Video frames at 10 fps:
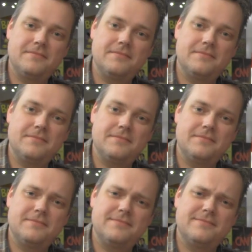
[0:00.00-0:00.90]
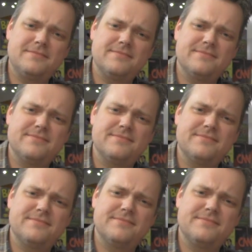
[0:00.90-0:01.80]

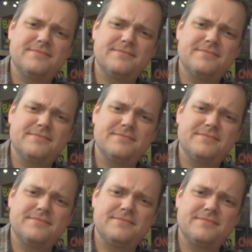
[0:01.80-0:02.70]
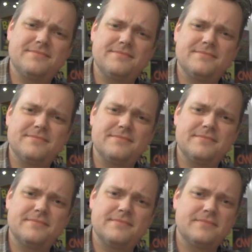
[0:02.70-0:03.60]

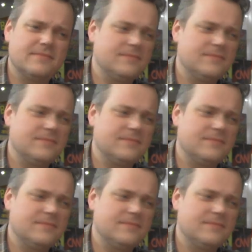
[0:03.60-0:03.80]
(not speaking)